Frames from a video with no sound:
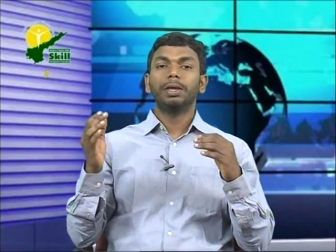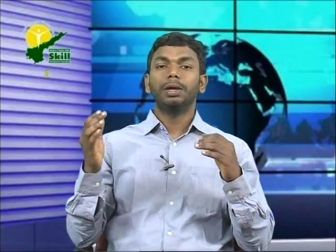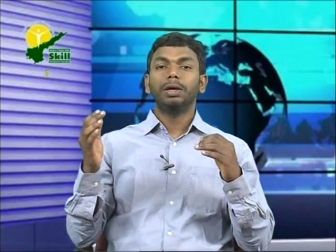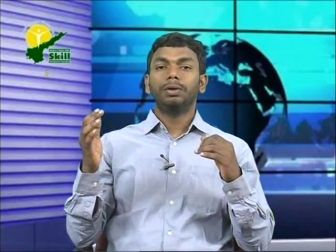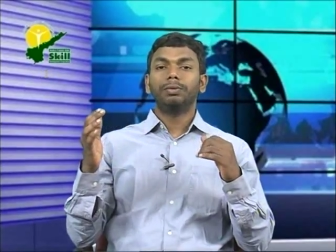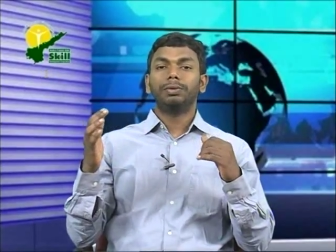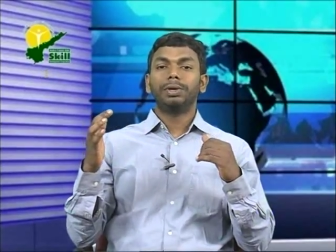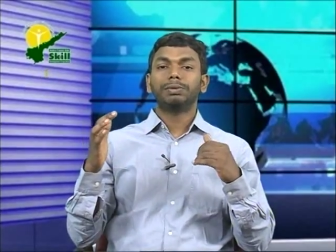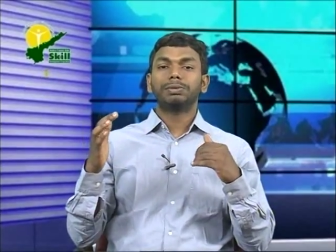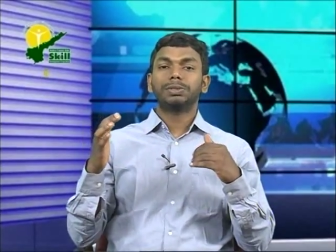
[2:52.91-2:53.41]

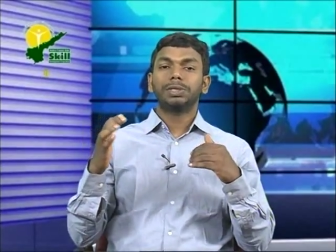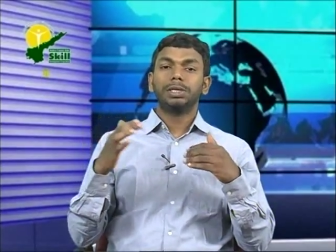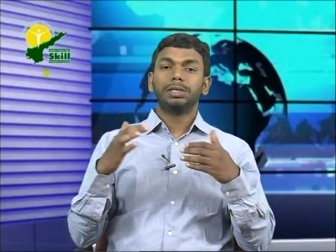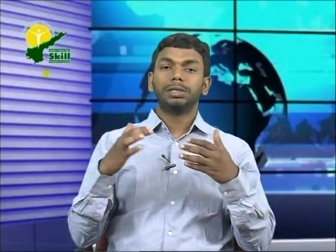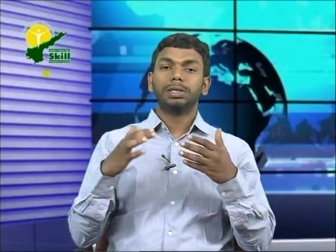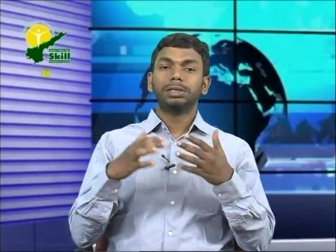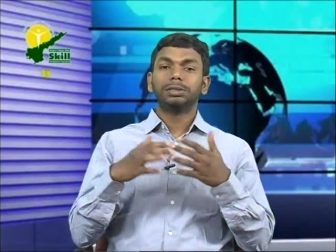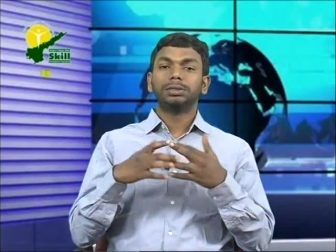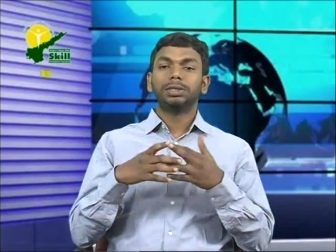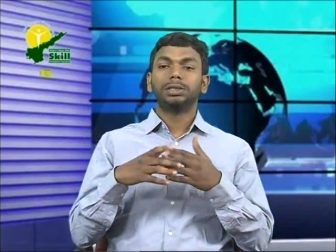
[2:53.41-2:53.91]
we have seen
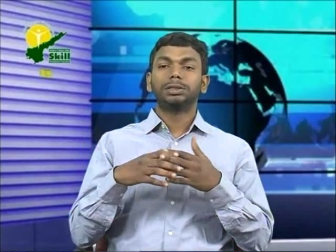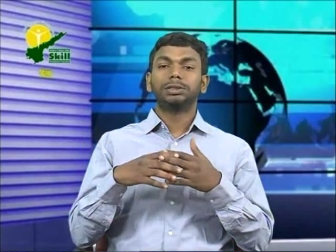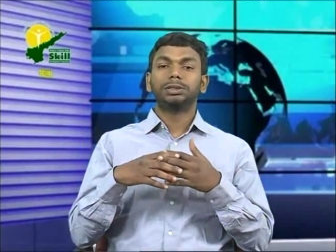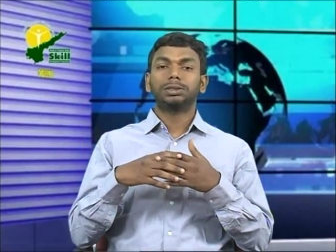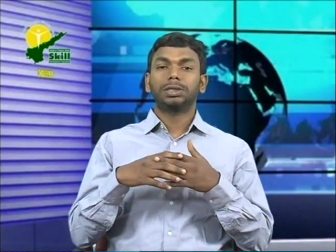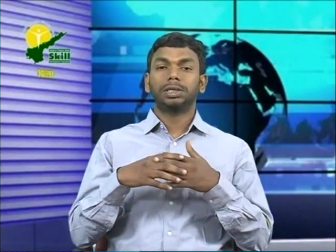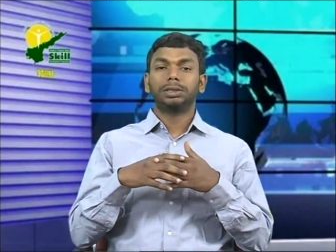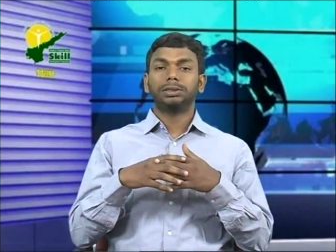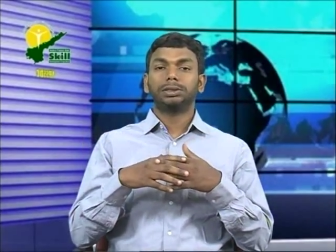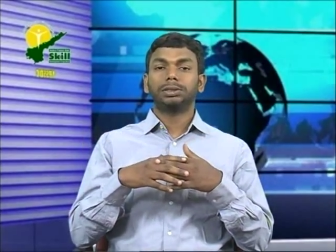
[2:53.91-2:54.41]
the search
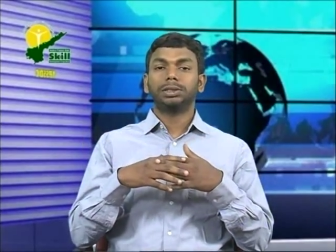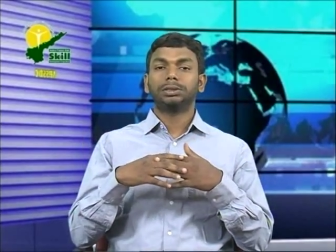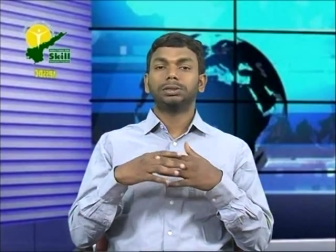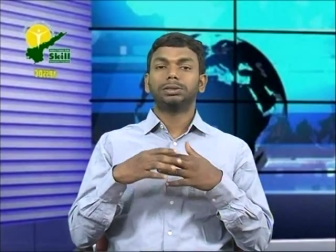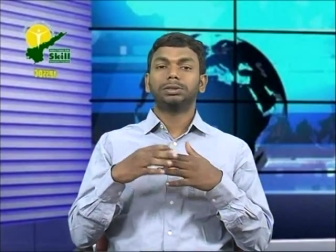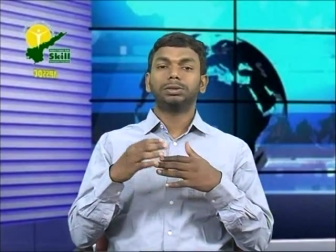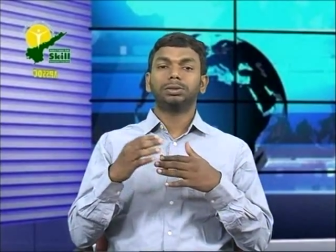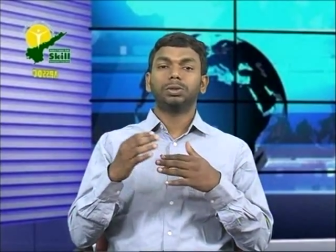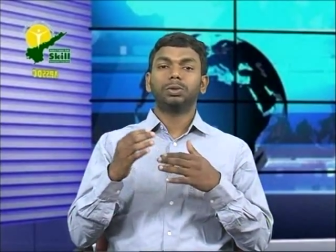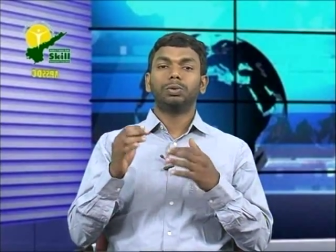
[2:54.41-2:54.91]

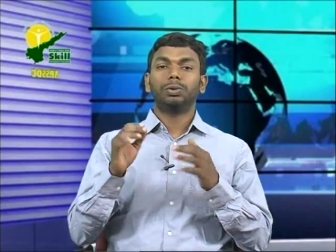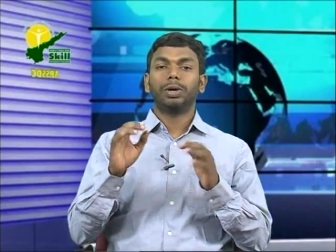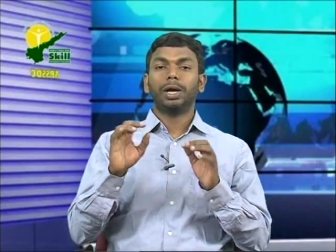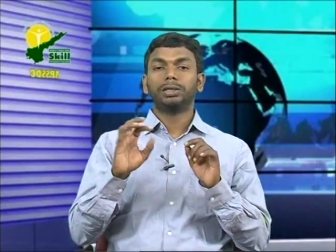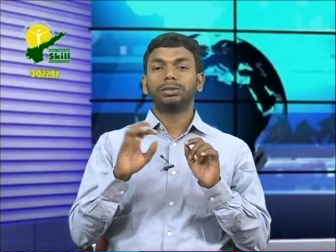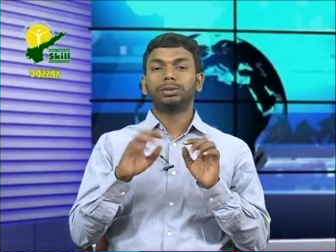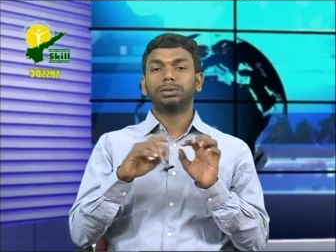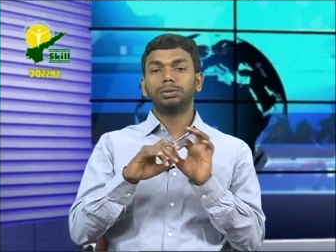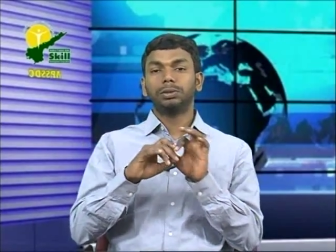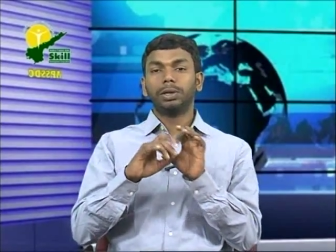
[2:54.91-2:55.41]
suggestions. So
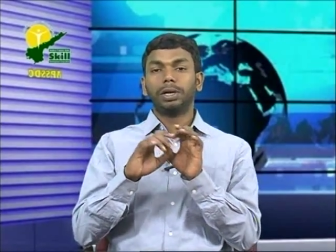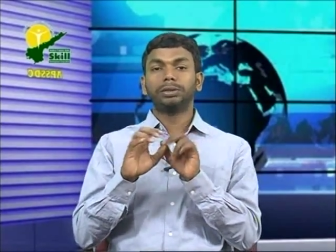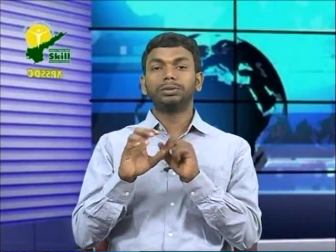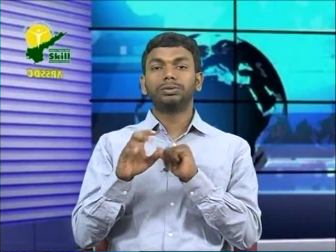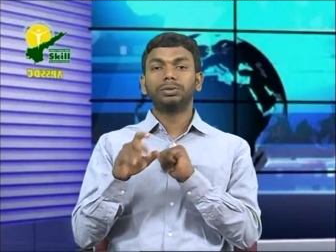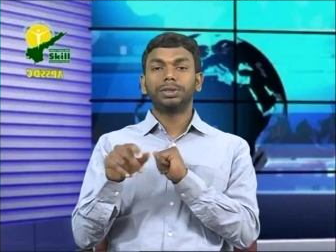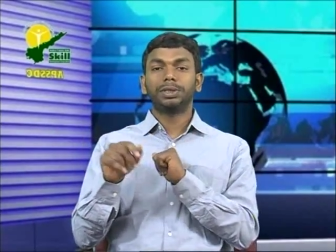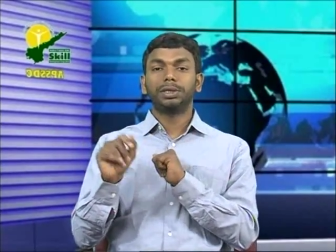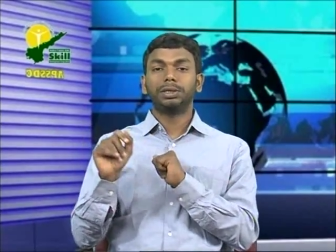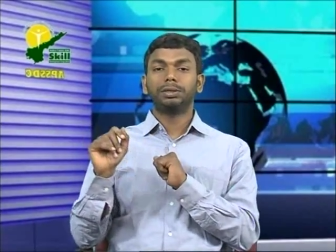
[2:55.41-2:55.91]
as soon as
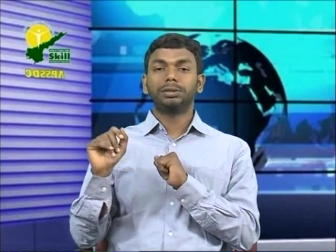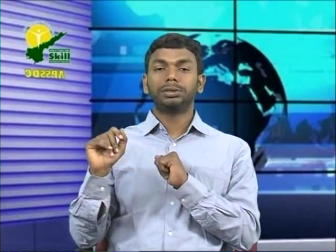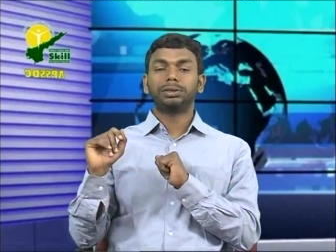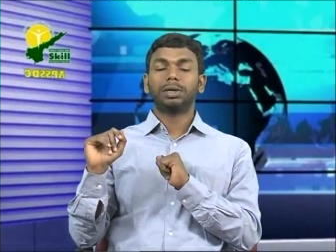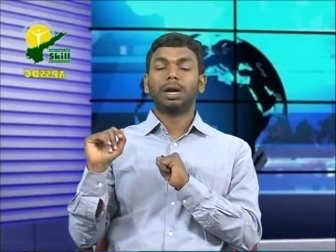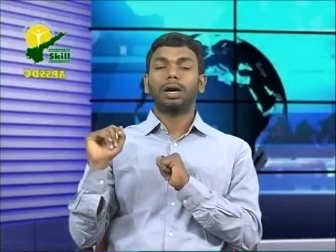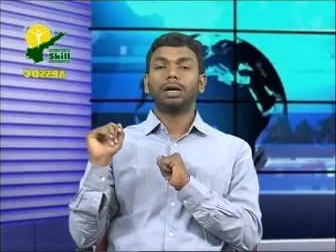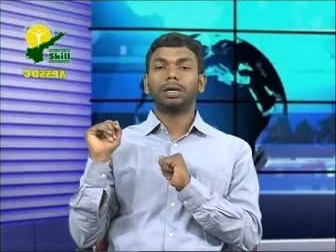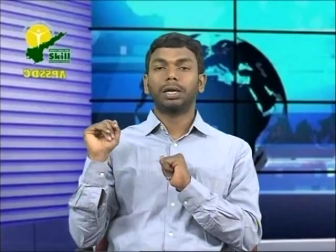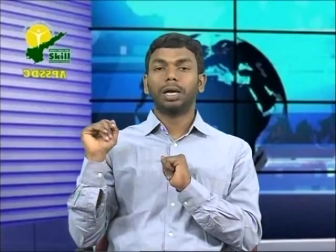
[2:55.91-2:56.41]
we
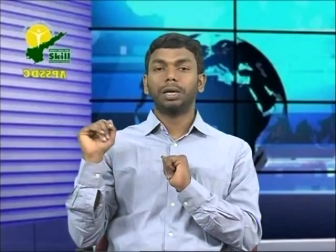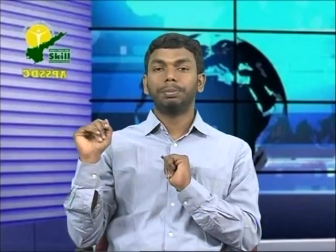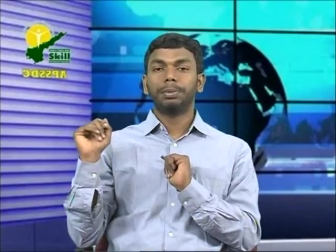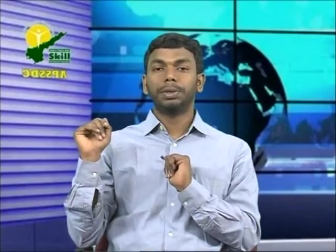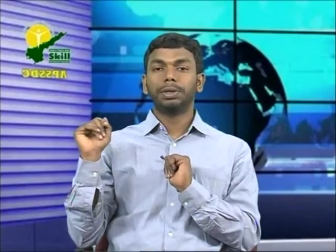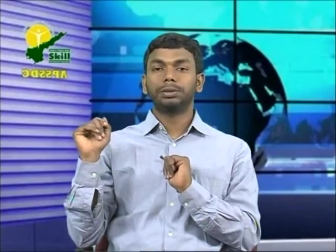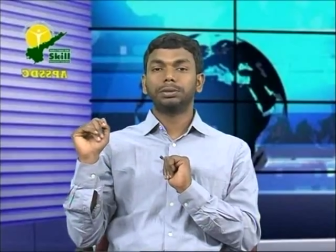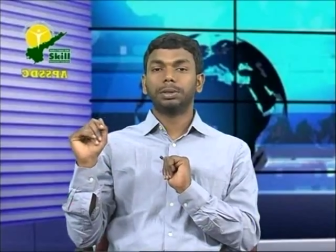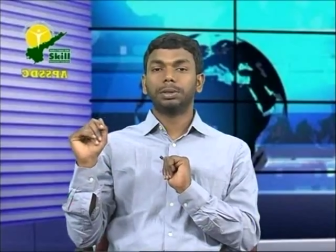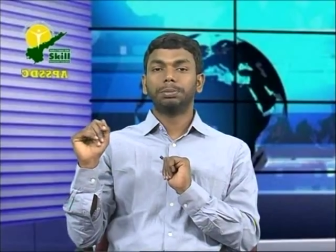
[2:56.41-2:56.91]
start
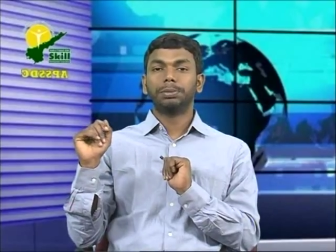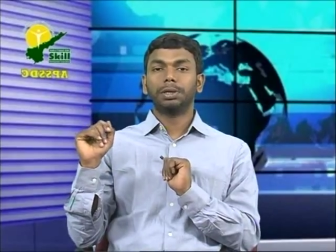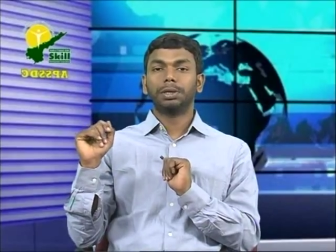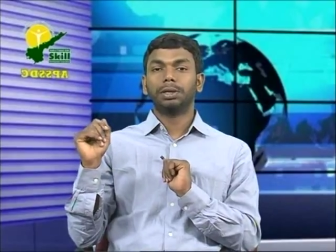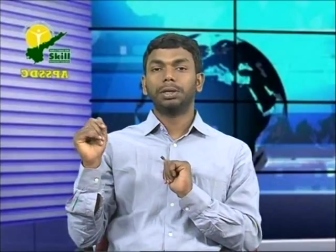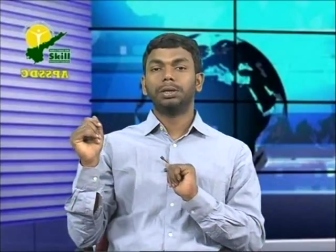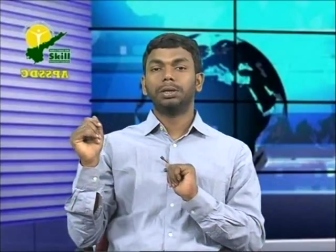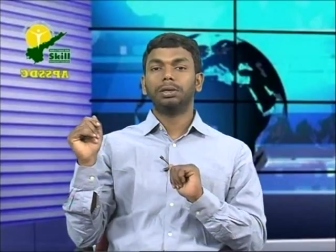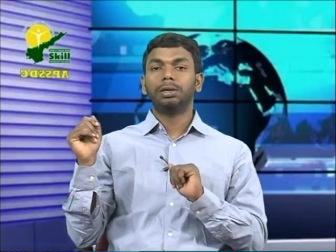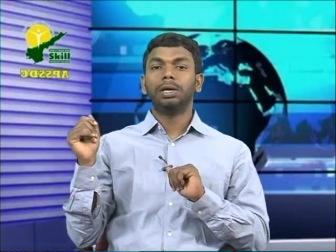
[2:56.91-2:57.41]
typing
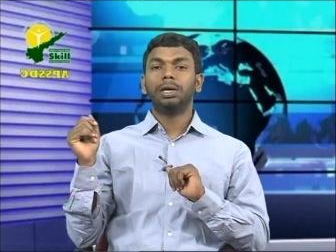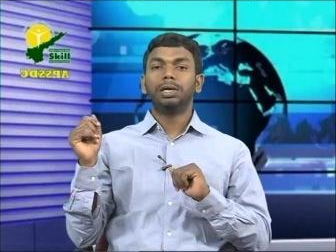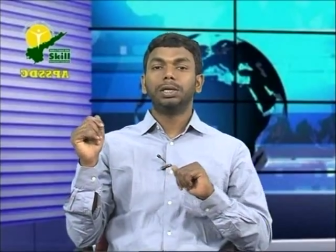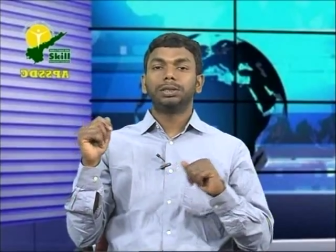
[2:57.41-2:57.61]
something in